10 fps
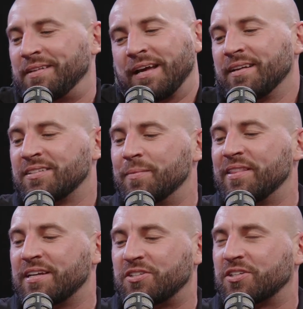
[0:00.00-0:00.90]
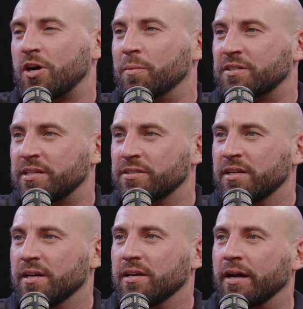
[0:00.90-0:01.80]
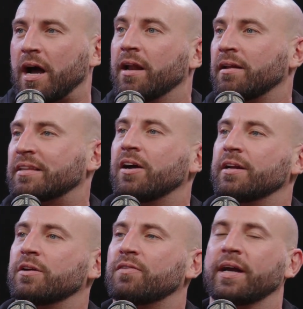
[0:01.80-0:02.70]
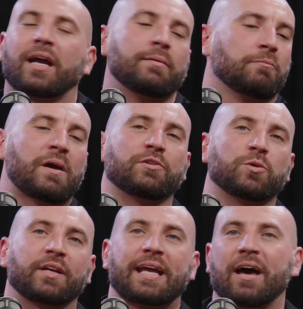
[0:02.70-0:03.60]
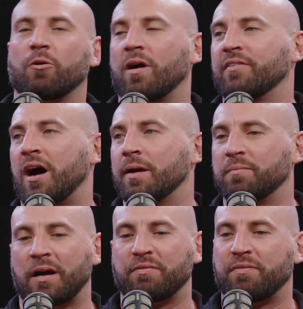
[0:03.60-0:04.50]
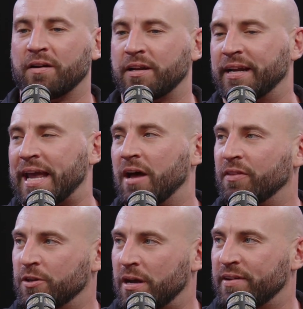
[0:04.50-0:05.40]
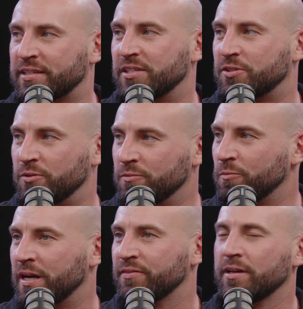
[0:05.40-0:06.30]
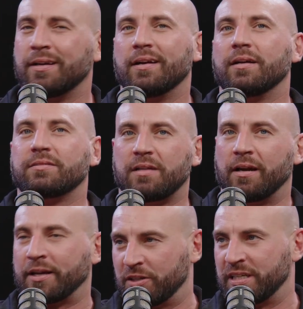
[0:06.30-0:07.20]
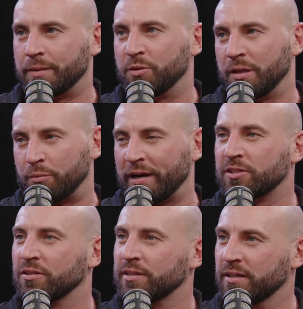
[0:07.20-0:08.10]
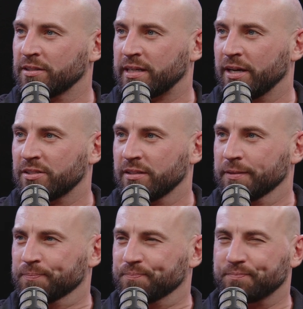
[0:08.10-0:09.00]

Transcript: yeah. To me, that's just common sense. Like, I like the idea of, okay, we have a joint account, or I fund an account that you have access to, whatever. Like you said, to put the brakes on things occasionally.